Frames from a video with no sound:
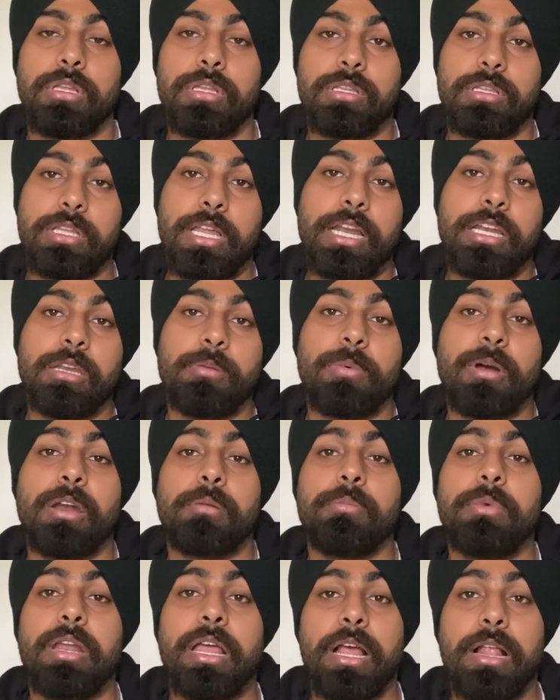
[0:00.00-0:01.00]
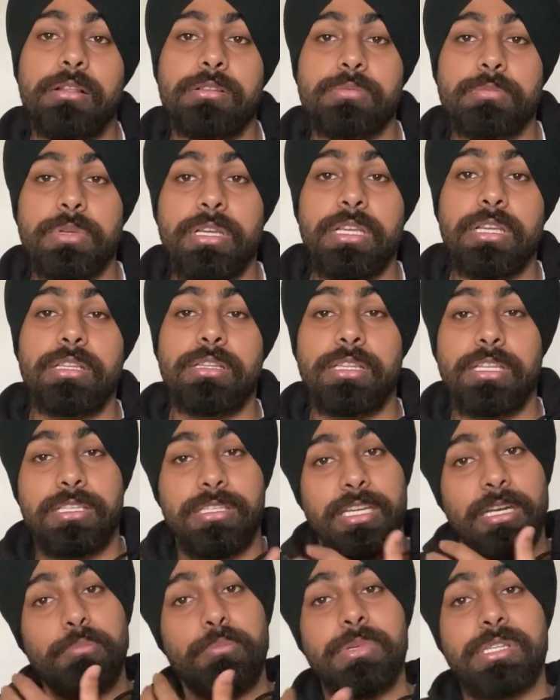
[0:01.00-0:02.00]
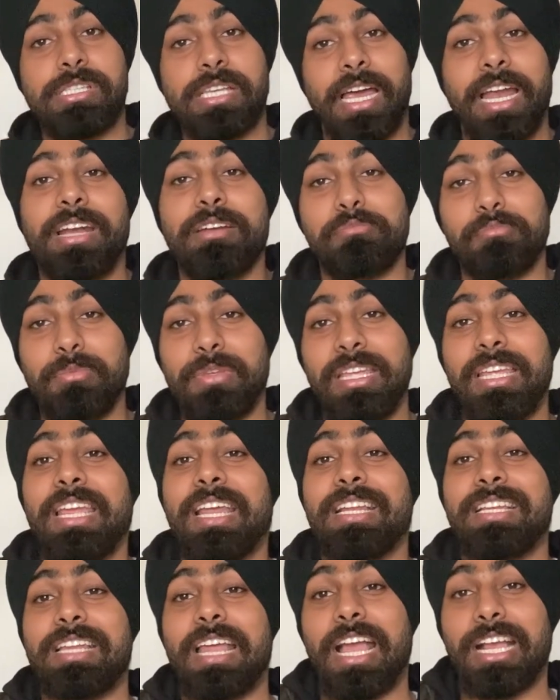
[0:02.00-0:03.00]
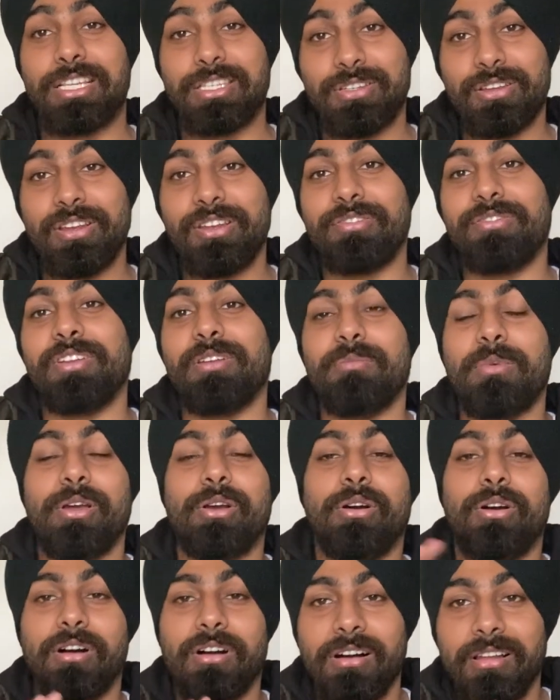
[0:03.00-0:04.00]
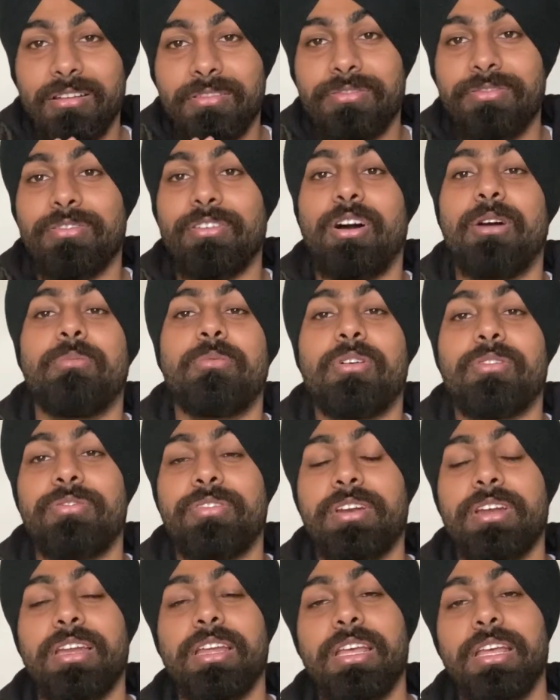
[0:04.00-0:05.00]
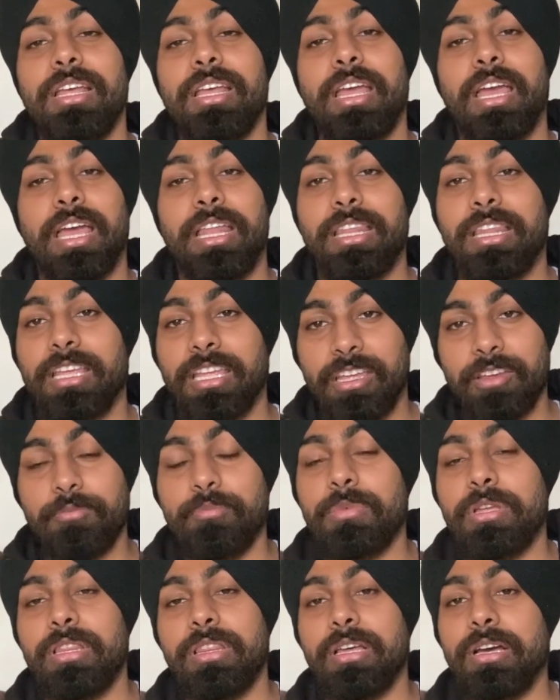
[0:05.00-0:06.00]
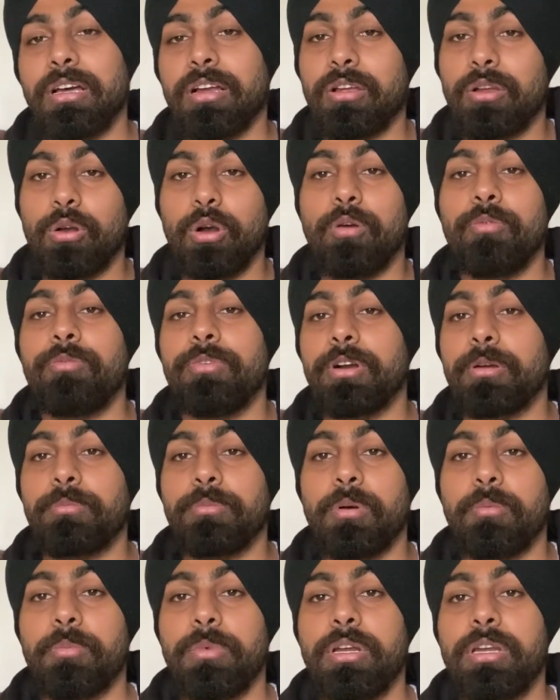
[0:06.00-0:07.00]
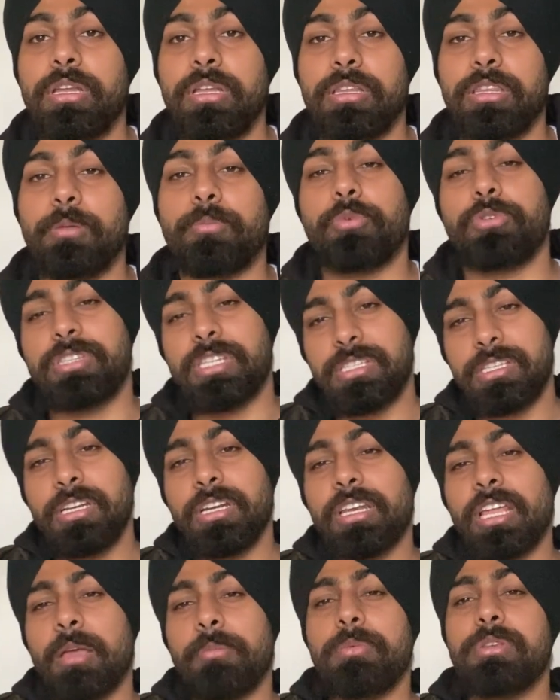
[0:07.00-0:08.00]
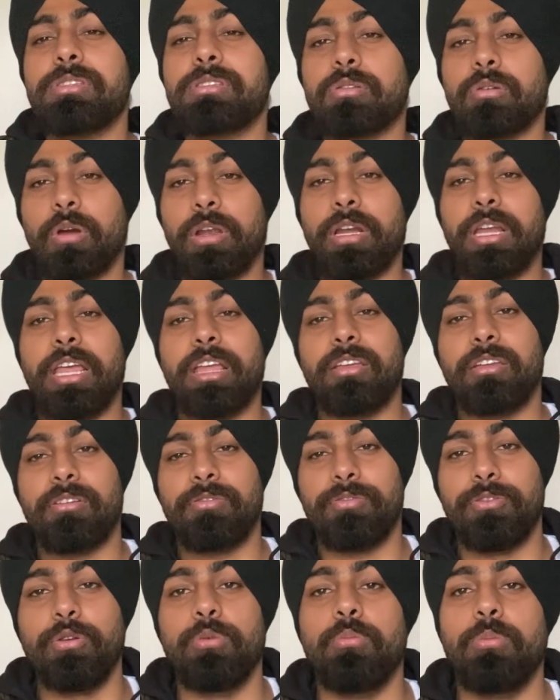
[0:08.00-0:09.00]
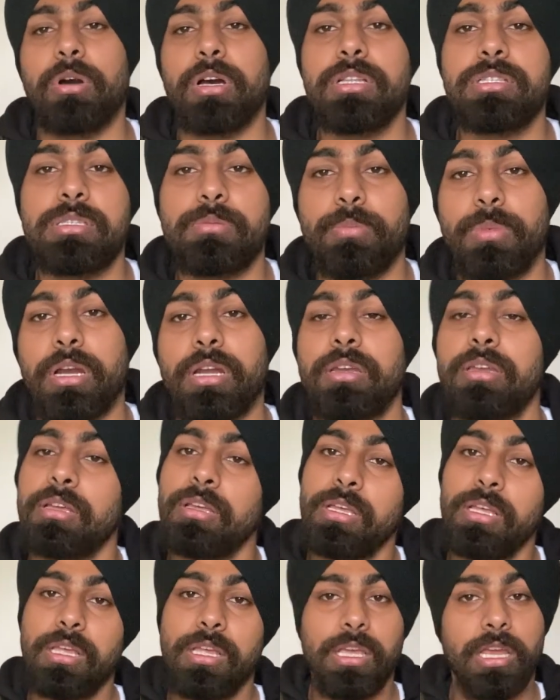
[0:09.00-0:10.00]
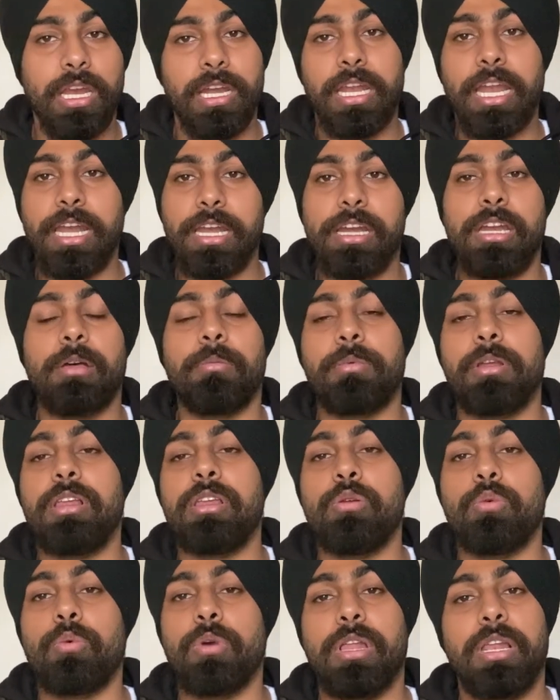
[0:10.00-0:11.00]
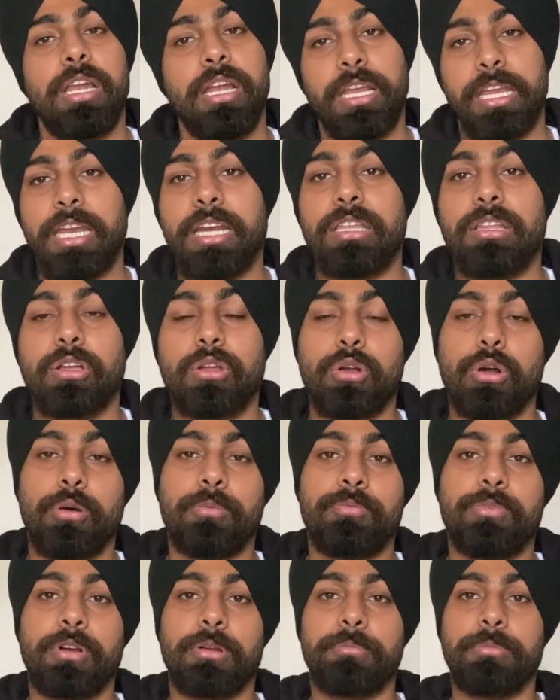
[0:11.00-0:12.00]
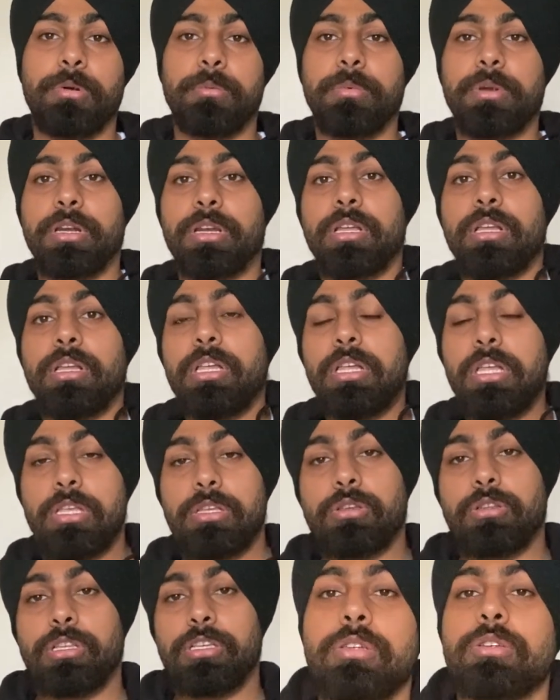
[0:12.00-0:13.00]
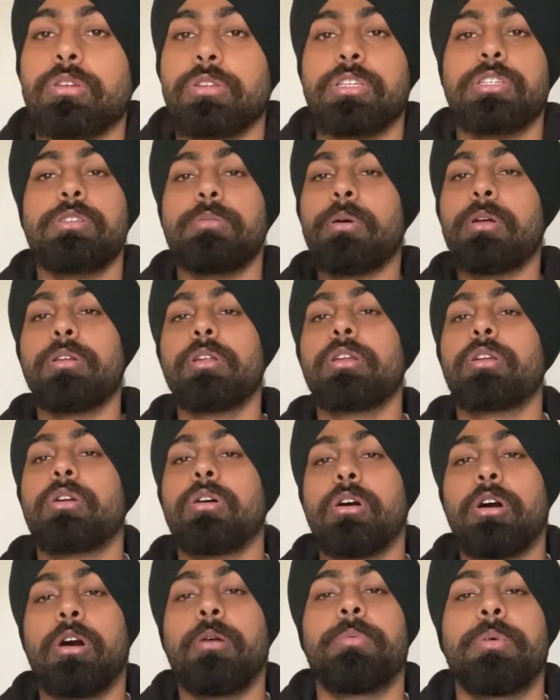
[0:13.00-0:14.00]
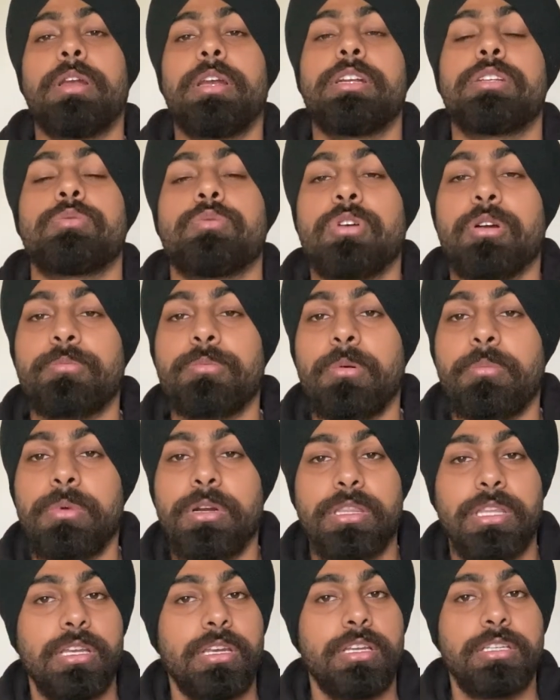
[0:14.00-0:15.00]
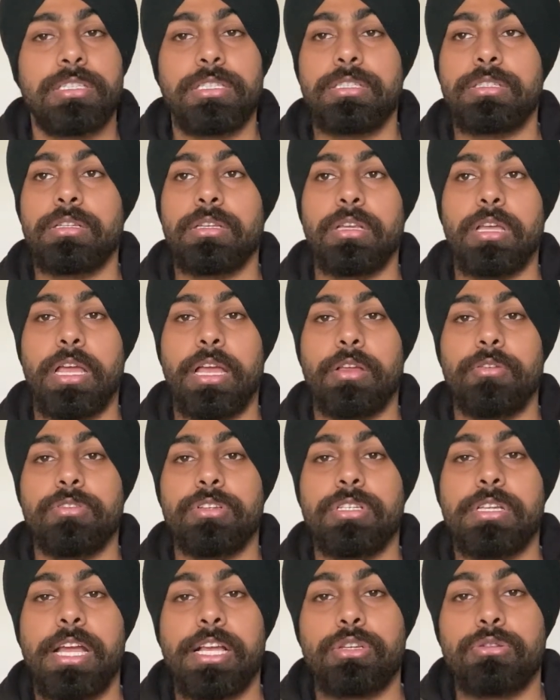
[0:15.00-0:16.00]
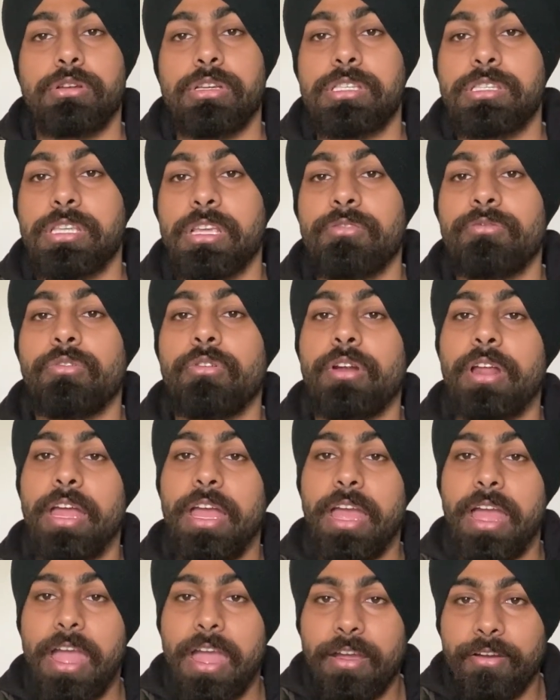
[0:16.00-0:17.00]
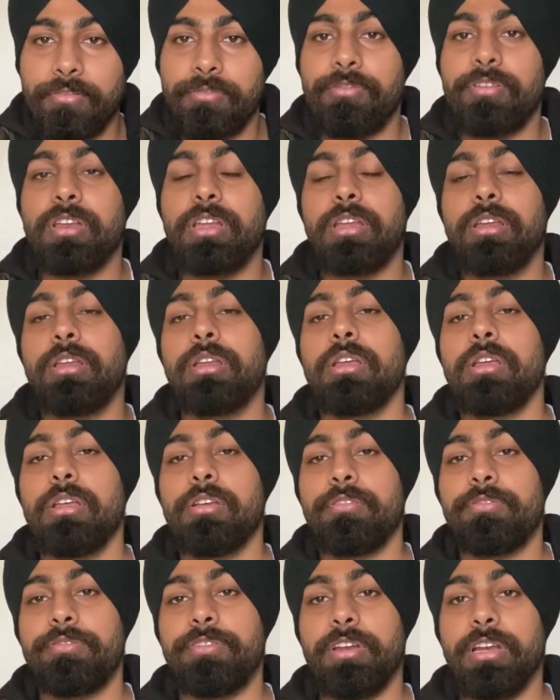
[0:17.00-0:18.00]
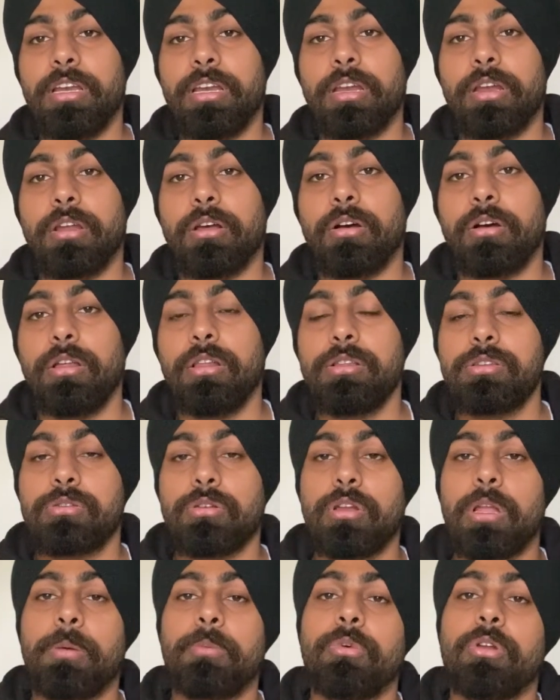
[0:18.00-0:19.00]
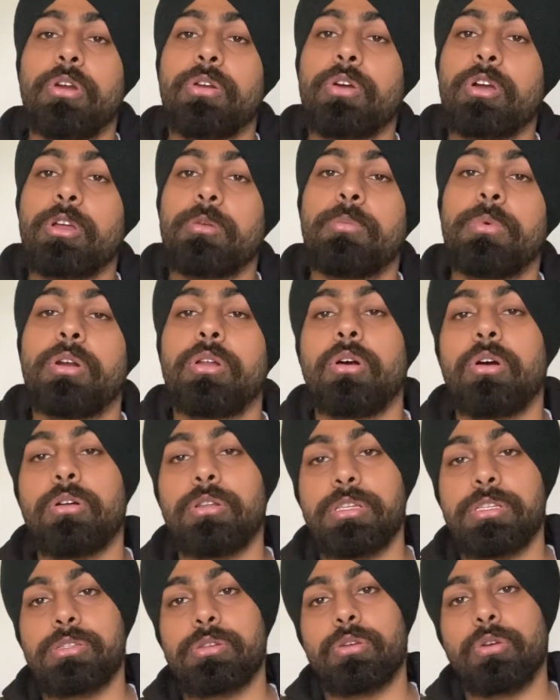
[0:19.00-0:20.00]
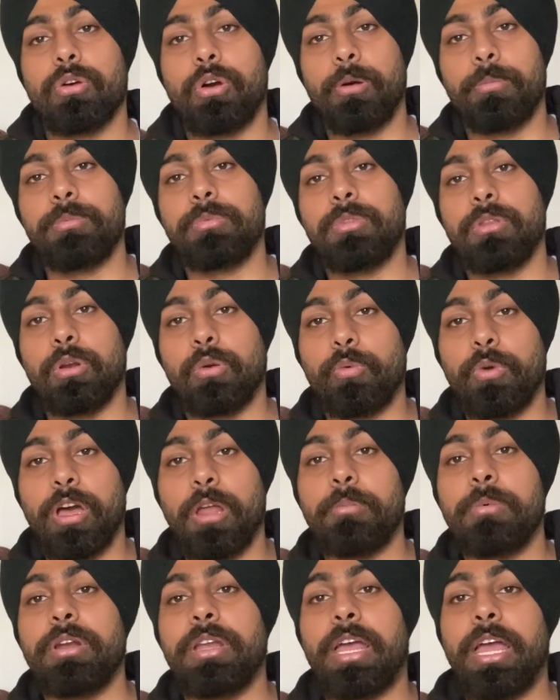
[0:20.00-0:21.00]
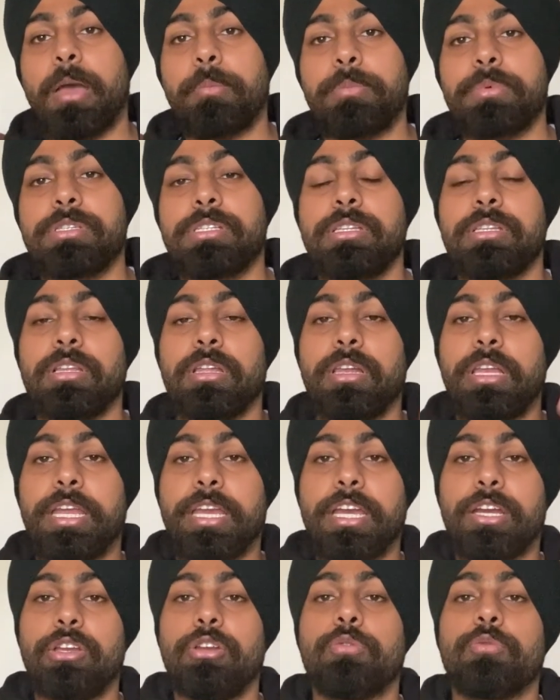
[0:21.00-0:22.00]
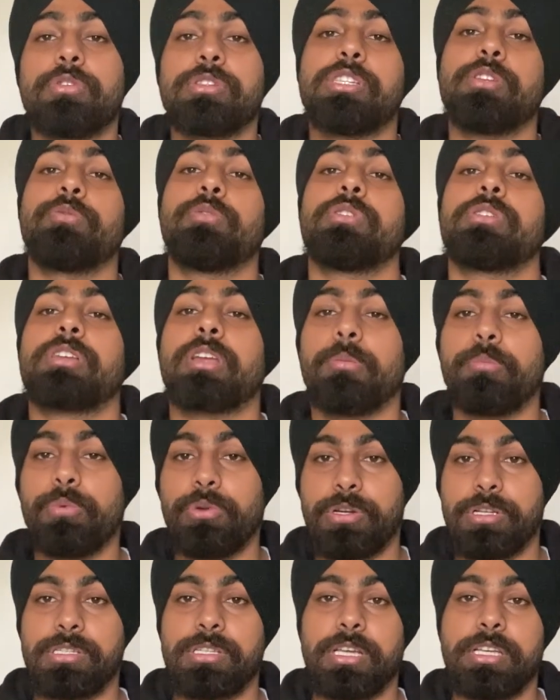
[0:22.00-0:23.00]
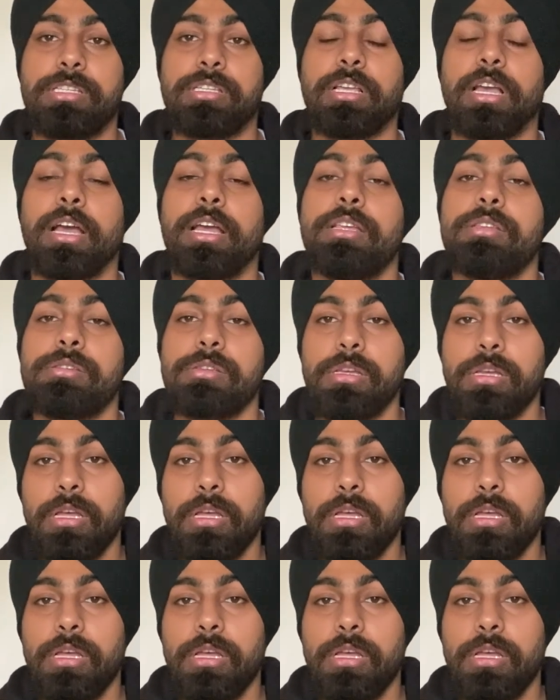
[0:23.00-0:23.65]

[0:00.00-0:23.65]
that department helps me. They sit beside me and actually fill my all form of it, and they give me the co-op work permit. The processing time is quite like few months, but it ended up really well, and I get the co-op work permit. So this is about the co-op and its work permit thing. This is which is actually same for every field and all. So now I'm gonna talk about how this co-op requirement happens in the Lakehead University for computer science guys.